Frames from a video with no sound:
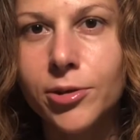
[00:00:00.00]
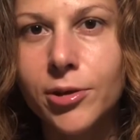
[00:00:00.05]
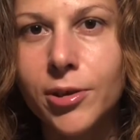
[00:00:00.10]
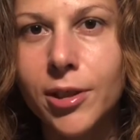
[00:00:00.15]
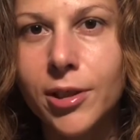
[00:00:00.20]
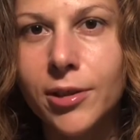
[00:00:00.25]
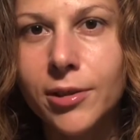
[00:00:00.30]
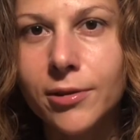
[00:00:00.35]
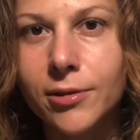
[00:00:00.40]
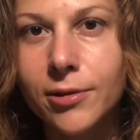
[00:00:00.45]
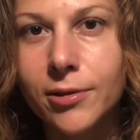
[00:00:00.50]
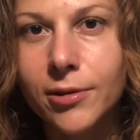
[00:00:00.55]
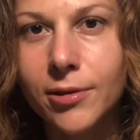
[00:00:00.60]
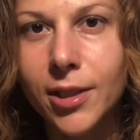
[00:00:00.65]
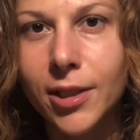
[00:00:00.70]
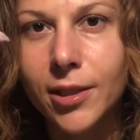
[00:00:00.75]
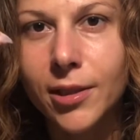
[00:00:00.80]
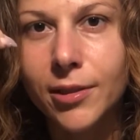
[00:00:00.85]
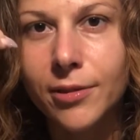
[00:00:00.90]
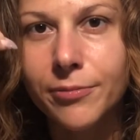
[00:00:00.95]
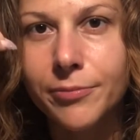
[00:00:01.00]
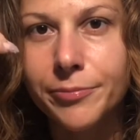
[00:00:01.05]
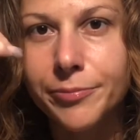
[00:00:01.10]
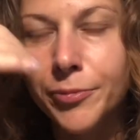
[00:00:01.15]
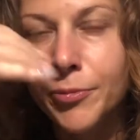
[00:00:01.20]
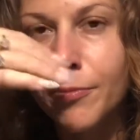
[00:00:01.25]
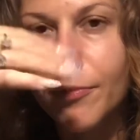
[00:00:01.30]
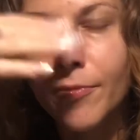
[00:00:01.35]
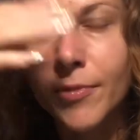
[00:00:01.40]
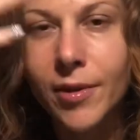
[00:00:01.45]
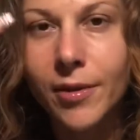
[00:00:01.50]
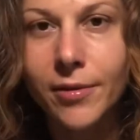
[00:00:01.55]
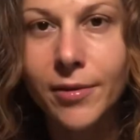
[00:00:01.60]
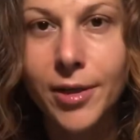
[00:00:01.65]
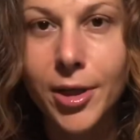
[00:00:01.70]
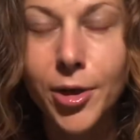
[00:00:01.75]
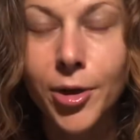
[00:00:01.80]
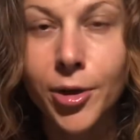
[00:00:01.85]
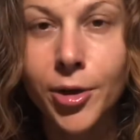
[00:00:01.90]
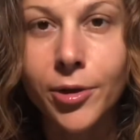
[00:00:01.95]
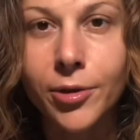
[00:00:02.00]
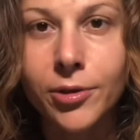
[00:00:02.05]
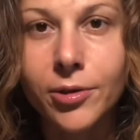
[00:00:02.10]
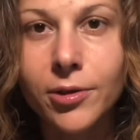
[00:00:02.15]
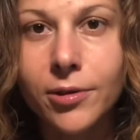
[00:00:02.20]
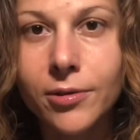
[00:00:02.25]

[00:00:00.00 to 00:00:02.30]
They, they, they hurt.